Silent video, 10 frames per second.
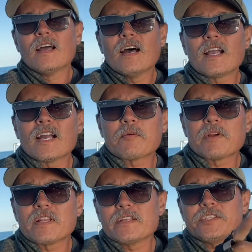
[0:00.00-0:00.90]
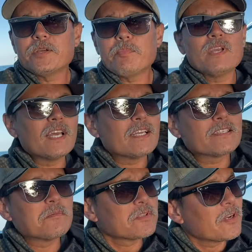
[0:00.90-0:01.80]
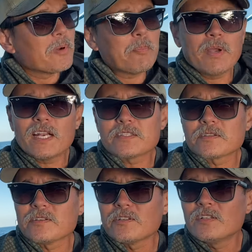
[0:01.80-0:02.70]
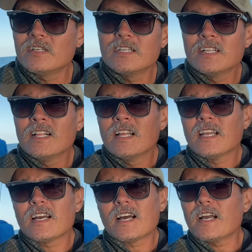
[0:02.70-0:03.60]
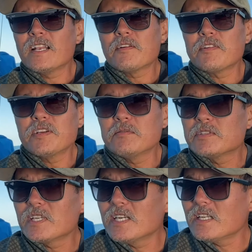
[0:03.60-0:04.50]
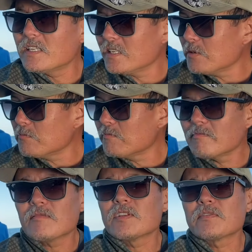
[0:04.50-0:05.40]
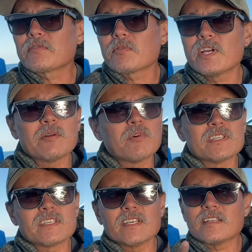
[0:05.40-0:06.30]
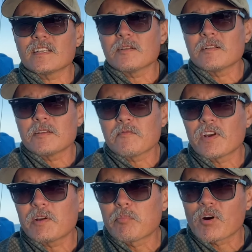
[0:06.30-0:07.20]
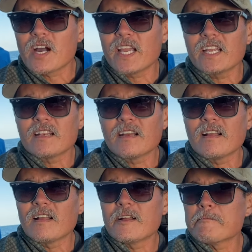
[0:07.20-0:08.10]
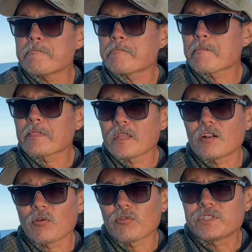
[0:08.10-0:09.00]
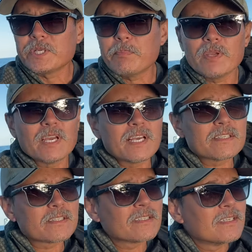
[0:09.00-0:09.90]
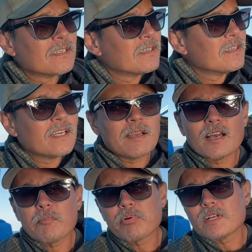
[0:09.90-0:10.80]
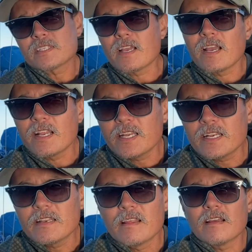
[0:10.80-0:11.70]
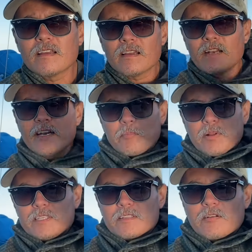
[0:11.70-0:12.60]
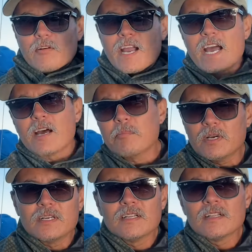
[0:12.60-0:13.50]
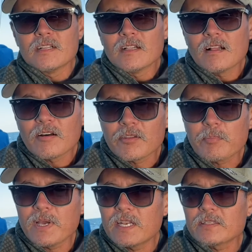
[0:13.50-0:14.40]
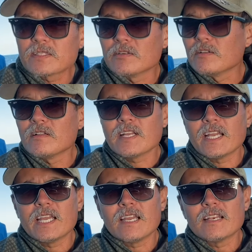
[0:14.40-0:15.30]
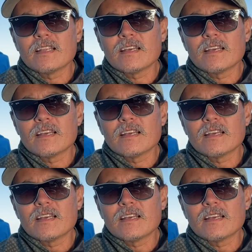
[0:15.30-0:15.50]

I got rid of the GPS that was on my pedestal. I never use it. The screen wasn't very bright, an older GPS. Plus, I needed a place to grab on the pedestal, and